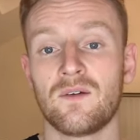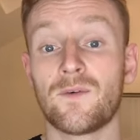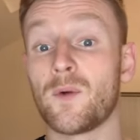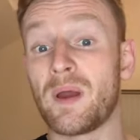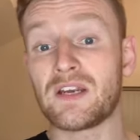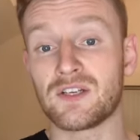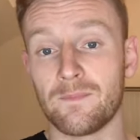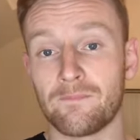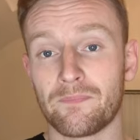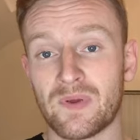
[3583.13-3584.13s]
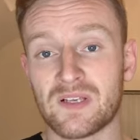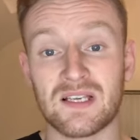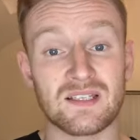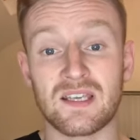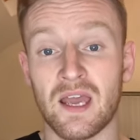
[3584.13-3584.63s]
for a patient because
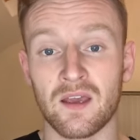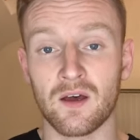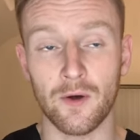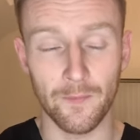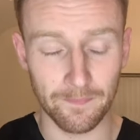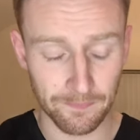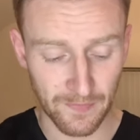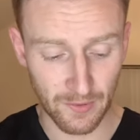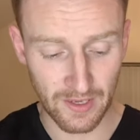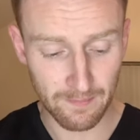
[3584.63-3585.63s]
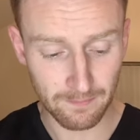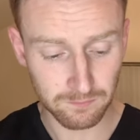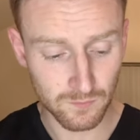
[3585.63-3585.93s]
that's the end goal. Okay.